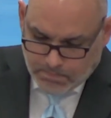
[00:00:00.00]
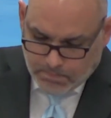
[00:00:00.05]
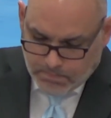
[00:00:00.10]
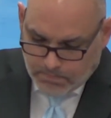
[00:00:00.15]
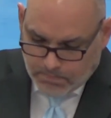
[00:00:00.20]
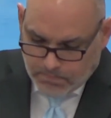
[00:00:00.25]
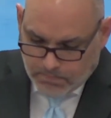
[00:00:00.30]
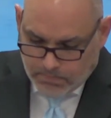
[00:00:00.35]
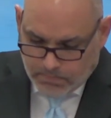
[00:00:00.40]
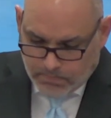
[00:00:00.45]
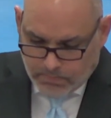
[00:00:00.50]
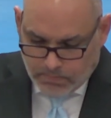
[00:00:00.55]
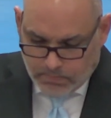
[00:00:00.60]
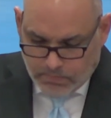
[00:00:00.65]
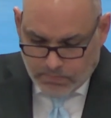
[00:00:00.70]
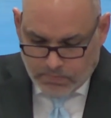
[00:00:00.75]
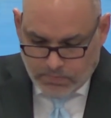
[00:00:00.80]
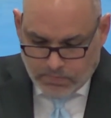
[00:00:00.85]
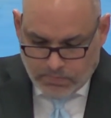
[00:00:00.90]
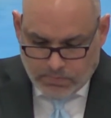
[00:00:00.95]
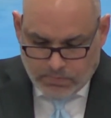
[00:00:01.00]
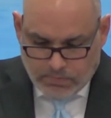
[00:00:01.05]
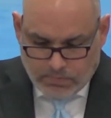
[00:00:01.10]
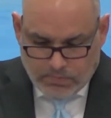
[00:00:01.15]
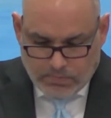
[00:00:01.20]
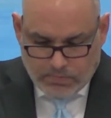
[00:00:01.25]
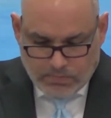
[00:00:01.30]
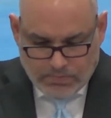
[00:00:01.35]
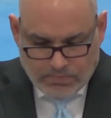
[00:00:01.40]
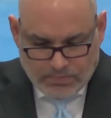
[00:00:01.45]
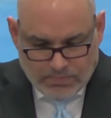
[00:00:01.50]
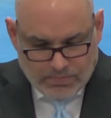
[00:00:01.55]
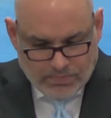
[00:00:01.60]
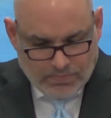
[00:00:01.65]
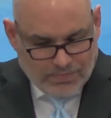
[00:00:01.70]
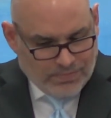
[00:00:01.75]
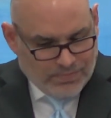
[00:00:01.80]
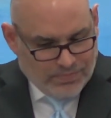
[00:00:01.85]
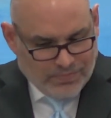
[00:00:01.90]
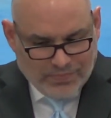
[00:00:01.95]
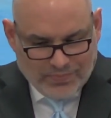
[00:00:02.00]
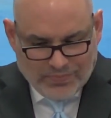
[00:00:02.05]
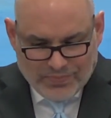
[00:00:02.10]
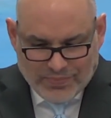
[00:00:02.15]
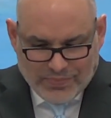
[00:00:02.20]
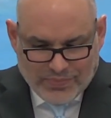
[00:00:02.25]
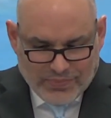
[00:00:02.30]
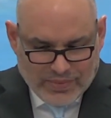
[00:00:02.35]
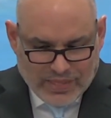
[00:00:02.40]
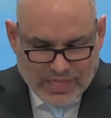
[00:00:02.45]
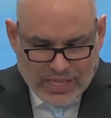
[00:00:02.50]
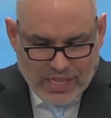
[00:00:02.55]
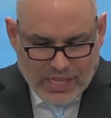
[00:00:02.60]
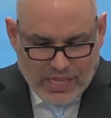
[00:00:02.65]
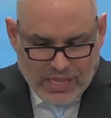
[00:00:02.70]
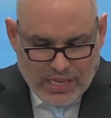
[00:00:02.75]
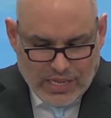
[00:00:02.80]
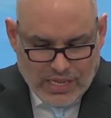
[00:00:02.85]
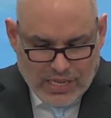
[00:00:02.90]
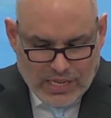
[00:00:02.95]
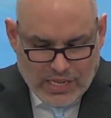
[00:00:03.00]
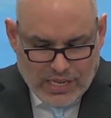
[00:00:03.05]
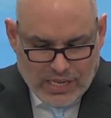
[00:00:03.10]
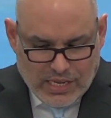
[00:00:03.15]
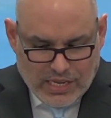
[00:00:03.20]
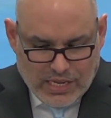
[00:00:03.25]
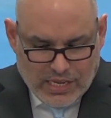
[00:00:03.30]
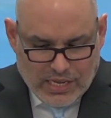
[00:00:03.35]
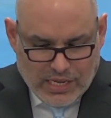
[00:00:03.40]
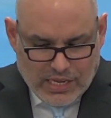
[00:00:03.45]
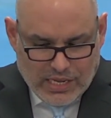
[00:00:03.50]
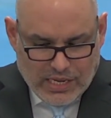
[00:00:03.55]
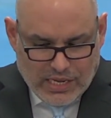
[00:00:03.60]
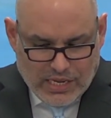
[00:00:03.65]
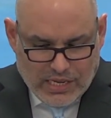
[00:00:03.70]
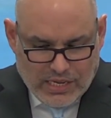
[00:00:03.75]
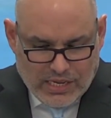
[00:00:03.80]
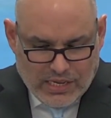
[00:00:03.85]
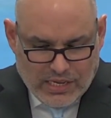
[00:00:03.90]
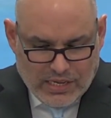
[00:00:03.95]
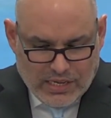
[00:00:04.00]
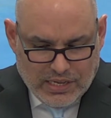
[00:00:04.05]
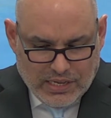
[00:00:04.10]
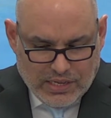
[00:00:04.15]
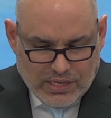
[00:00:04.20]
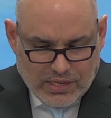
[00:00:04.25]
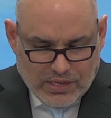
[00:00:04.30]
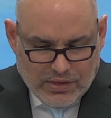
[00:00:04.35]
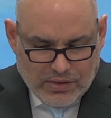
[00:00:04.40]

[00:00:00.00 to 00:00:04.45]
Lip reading: No one is speaking in this clip.